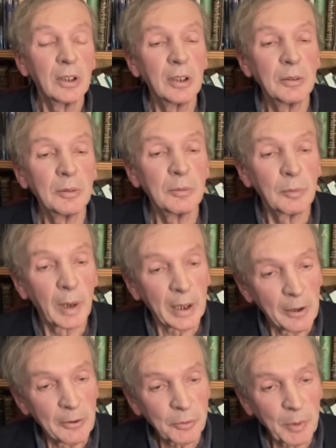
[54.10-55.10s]
when
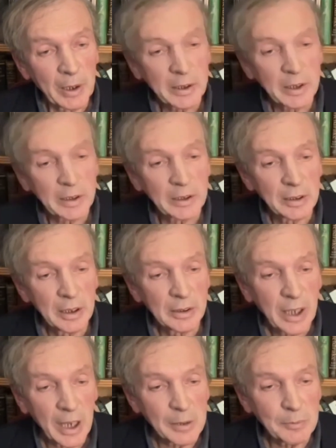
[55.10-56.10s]
I was working in
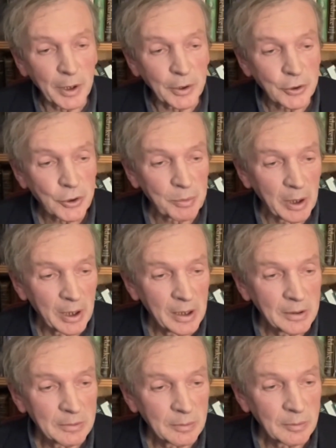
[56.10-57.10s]
Cambridge, where
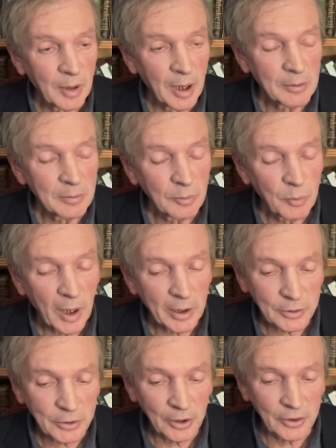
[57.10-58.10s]
I
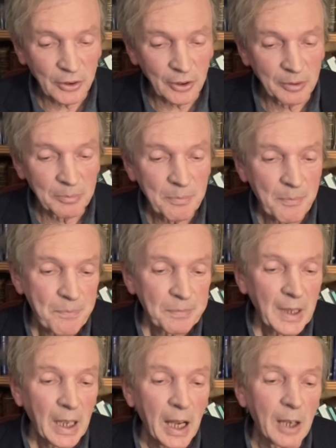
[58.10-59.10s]
worked as a um,
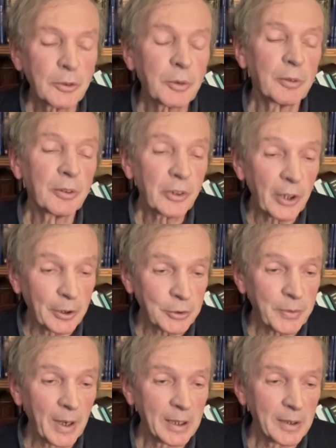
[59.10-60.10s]
I was a research
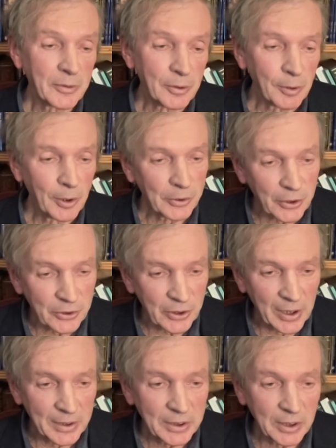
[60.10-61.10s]
fellow of the Royal
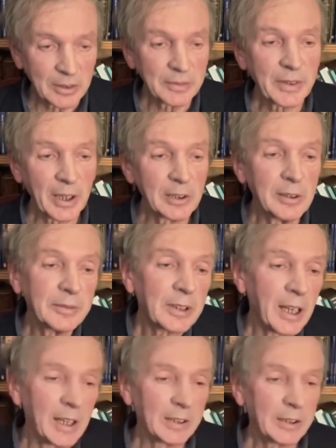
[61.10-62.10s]
Society and a fellow of
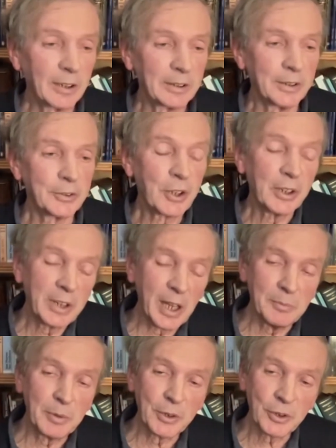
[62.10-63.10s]
Clare College in
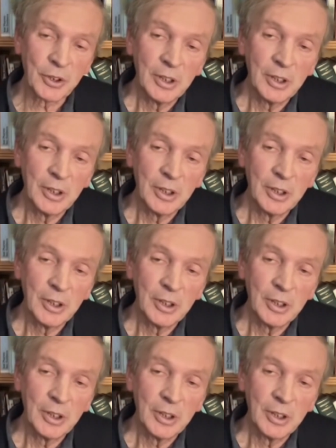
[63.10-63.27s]
Cambridge